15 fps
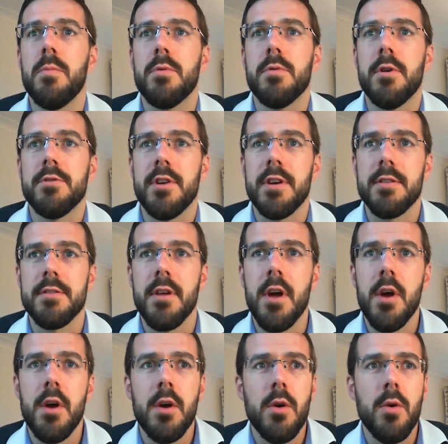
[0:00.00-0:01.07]
projects.
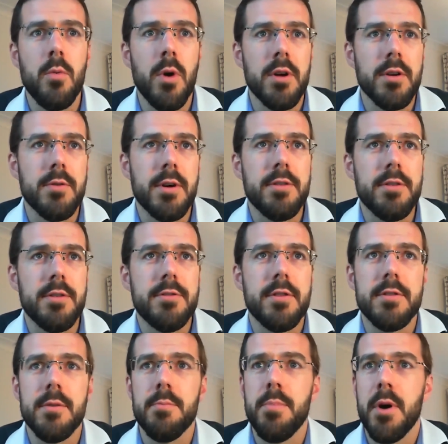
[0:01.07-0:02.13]
One question
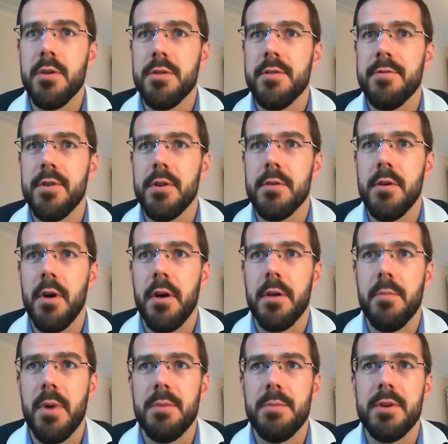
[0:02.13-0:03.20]
to both of you, I
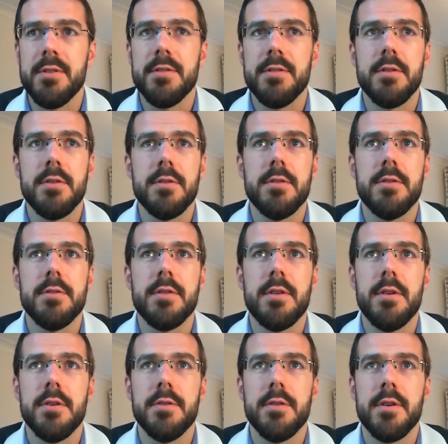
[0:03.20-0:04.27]
think maybe to
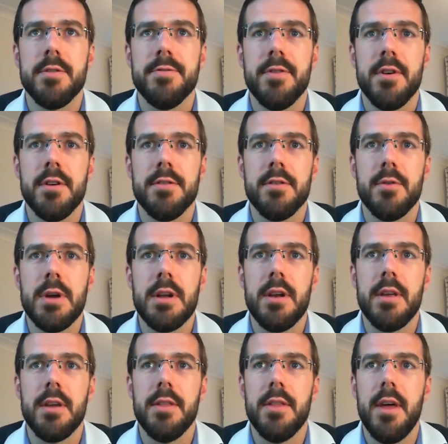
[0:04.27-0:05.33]
Luka first
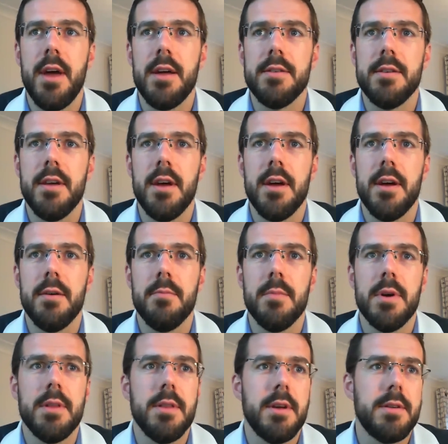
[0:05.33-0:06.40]
quickly, and then
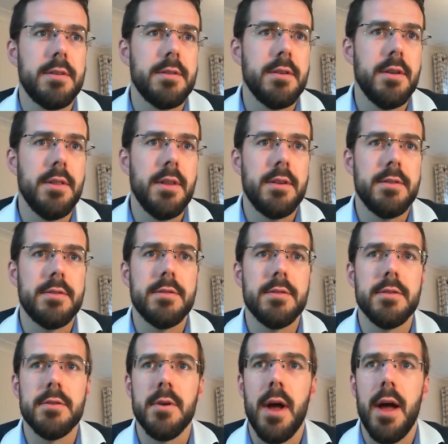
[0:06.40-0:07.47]

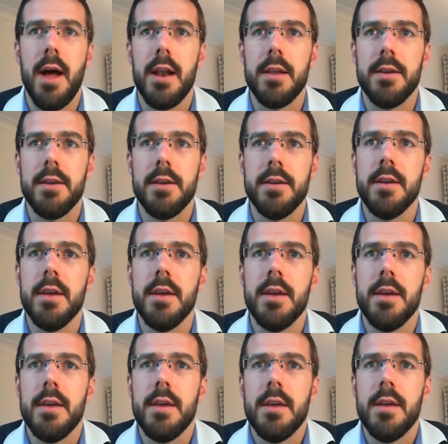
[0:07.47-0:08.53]
to Ali.
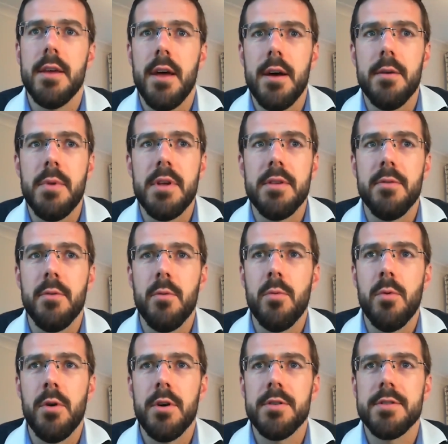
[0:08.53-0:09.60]
Is
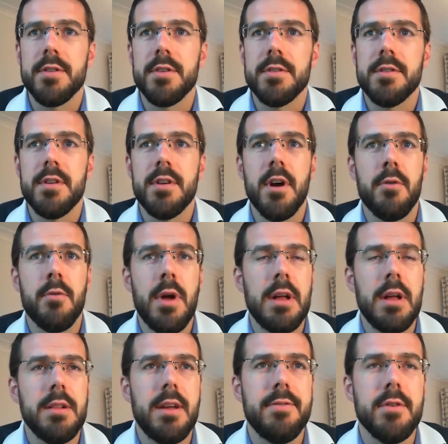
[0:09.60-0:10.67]
what
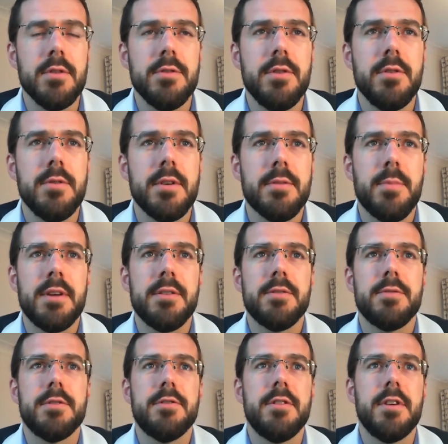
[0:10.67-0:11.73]
TRL level do you
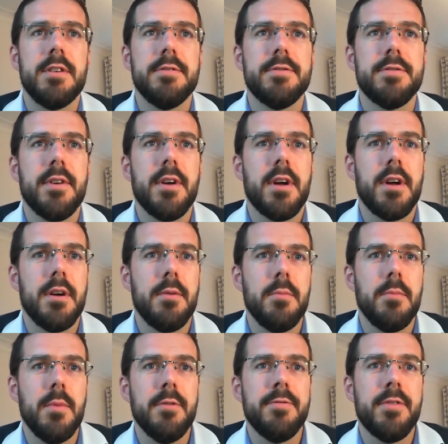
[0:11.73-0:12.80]
expect to achieve
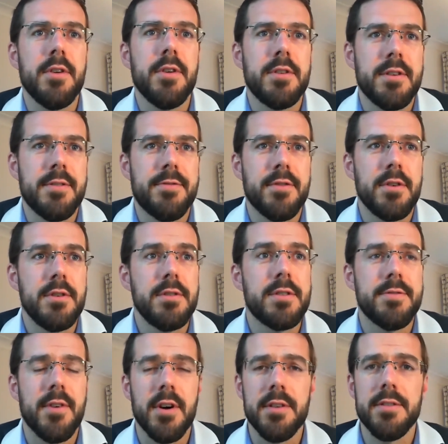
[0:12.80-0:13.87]
for the
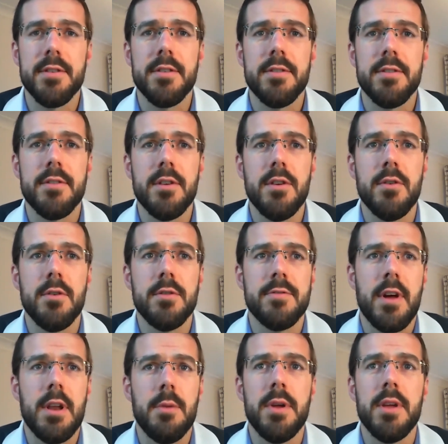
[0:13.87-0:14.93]
different devices that you're
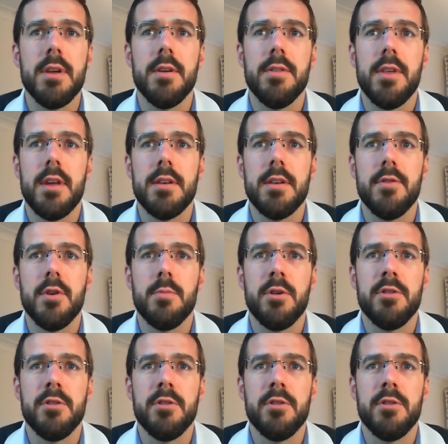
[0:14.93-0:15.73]
developing at the end of